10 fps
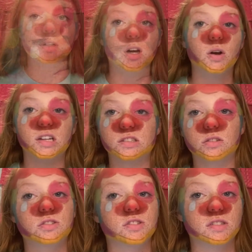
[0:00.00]
Okay, so
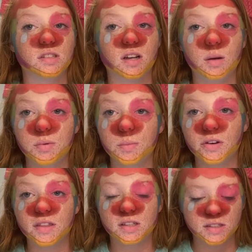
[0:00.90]
there's just a couple more
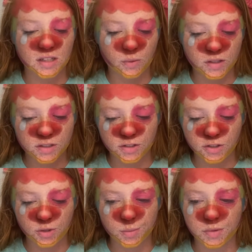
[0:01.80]
things I want to
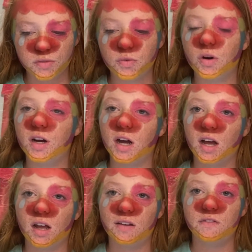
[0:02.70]
do before
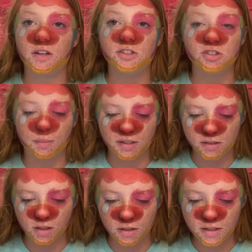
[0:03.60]
I finish up
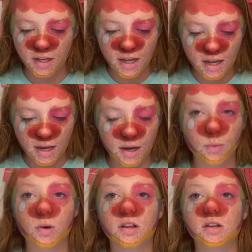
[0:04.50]
this look,
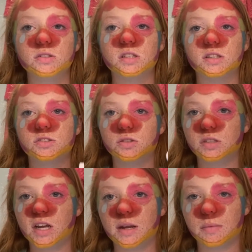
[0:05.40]
and one of those is to
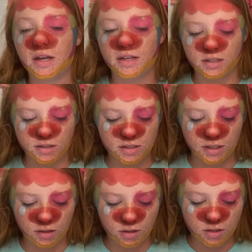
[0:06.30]
take my
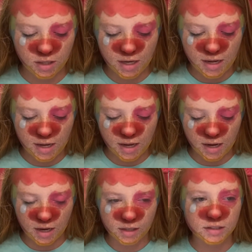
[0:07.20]
concealer
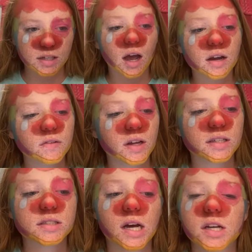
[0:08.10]
and kind of like
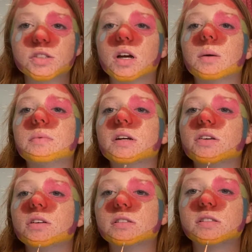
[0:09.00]
touch up, like
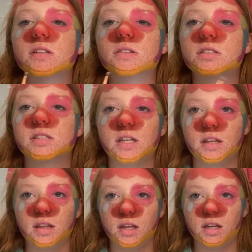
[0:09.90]
you can still see
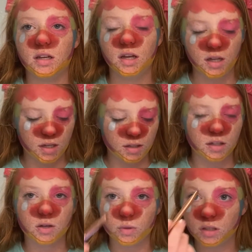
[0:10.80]
the
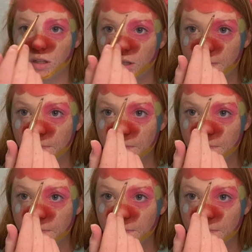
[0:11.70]
liquid lip,